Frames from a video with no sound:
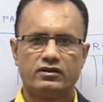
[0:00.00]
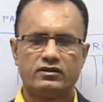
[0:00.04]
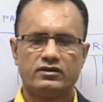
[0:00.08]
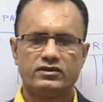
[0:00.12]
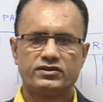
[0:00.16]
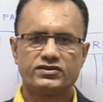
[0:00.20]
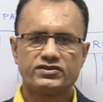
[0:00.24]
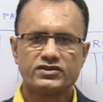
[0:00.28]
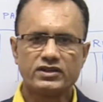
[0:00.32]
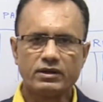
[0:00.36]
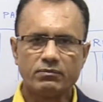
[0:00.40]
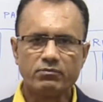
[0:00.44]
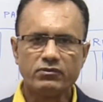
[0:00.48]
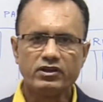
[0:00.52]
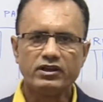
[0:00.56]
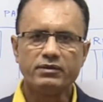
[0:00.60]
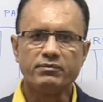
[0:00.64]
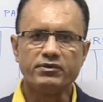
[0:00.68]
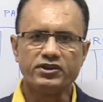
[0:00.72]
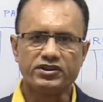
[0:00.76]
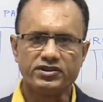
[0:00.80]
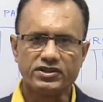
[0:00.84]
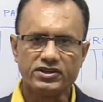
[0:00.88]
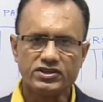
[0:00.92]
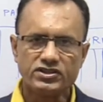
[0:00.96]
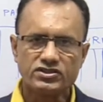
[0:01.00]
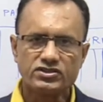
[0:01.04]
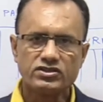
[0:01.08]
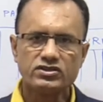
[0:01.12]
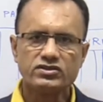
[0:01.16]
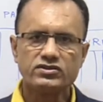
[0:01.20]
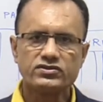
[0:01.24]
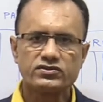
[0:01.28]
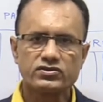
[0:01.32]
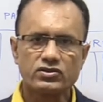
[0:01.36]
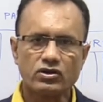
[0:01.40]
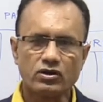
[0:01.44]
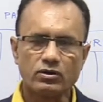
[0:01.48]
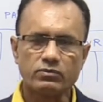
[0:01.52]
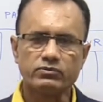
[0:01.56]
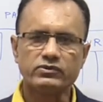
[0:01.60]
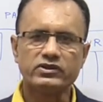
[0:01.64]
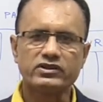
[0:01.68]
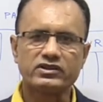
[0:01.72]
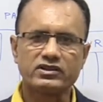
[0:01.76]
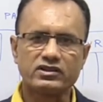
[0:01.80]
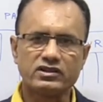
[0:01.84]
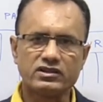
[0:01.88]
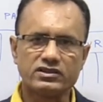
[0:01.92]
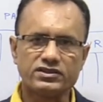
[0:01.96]
some limitations of
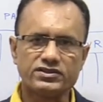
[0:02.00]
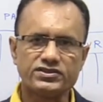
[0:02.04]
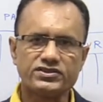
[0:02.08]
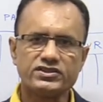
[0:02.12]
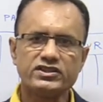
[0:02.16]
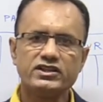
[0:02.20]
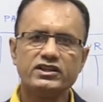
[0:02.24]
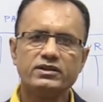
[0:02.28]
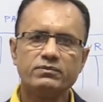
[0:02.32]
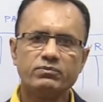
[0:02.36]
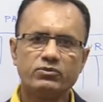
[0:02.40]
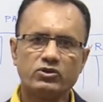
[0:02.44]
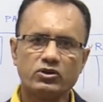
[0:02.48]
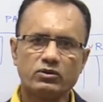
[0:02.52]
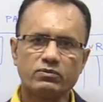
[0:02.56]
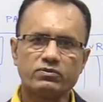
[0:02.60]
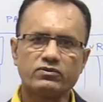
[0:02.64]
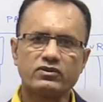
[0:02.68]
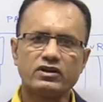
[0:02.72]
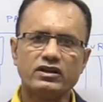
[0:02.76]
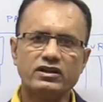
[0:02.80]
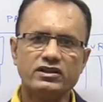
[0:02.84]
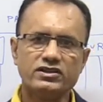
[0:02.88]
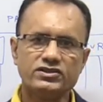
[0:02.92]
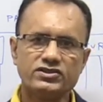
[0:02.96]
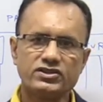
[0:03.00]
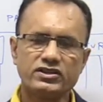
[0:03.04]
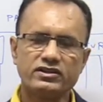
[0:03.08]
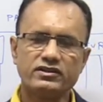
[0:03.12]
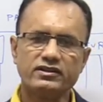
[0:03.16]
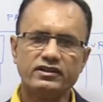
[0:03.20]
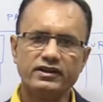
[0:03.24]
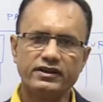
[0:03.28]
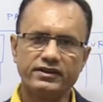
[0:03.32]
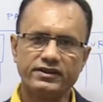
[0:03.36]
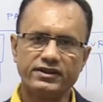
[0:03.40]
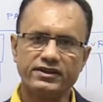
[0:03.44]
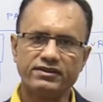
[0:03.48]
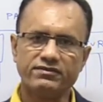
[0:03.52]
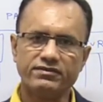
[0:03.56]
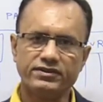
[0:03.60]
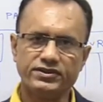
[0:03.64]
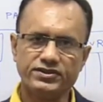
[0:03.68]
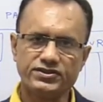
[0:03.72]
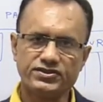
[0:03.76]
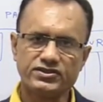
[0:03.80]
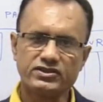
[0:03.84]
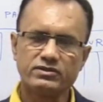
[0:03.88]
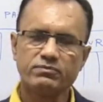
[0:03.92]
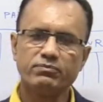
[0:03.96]
the concept of cultural
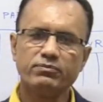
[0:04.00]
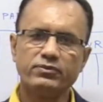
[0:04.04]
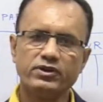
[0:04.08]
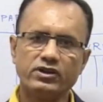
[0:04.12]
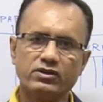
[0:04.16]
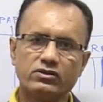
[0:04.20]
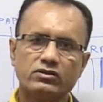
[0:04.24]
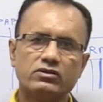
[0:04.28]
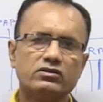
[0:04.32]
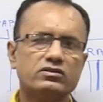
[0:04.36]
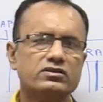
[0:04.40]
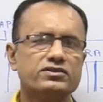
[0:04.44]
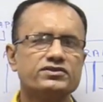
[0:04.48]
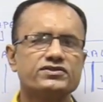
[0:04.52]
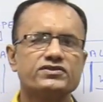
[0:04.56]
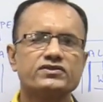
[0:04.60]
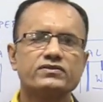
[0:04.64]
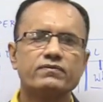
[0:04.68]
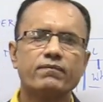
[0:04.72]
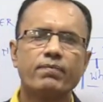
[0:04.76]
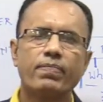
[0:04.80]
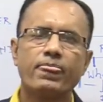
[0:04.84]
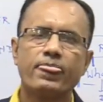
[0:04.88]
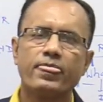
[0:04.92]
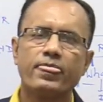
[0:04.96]
relativism, because